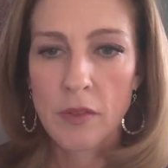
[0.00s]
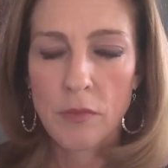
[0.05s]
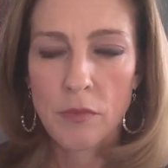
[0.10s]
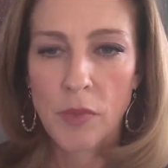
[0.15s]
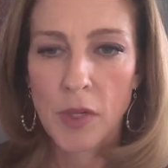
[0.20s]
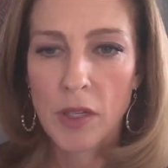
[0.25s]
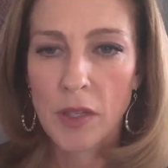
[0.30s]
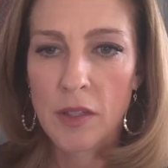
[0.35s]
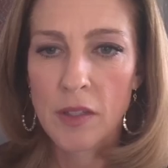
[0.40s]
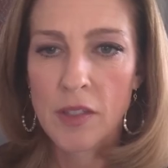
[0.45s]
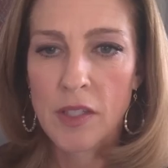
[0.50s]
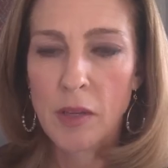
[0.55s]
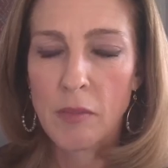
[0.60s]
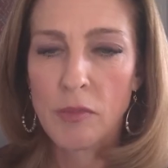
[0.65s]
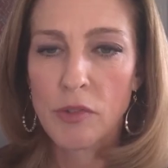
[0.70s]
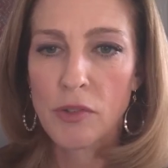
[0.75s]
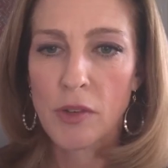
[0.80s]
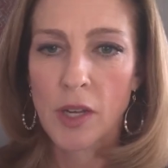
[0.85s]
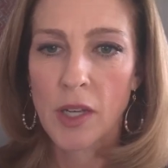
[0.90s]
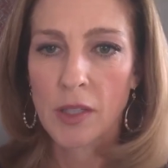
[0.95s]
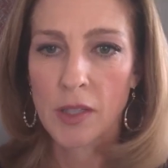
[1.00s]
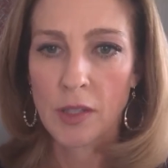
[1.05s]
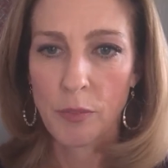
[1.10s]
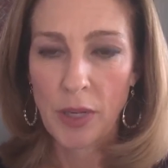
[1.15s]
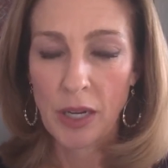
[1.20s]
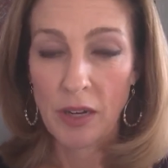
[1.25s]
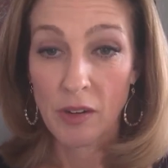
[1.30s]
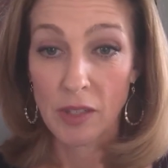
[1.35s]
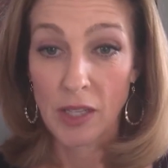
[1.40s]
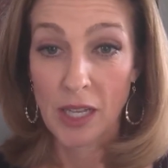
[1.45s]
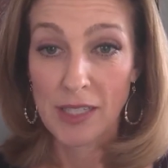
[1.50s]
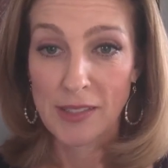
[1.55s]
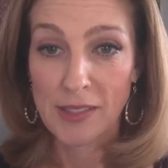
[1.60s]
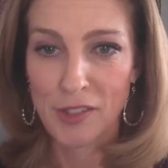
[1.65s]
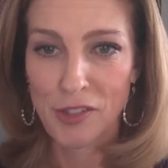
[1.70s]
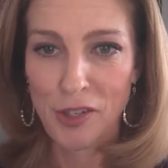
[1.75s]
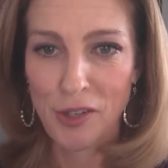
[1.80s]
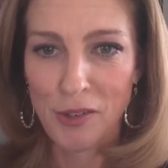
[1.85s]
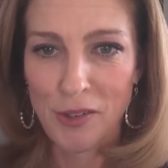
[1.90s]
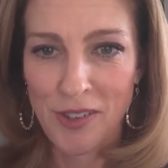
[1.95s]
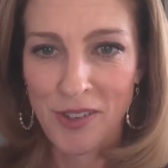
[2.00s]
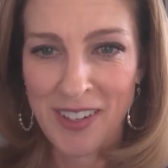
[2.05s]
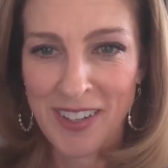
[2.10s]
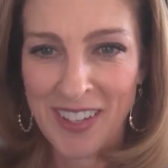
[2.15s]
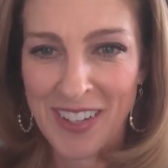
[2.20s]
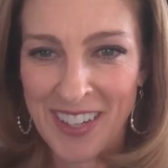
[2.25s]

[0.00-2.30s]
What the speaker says: When it's some drug that paralyzes you,